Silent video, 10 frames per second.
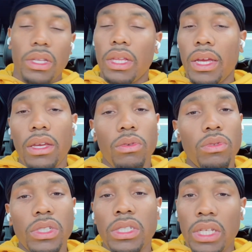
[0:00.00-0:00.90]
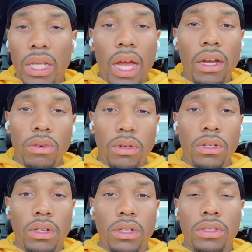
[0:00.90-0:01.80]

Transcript: Like, it was just a lot going on.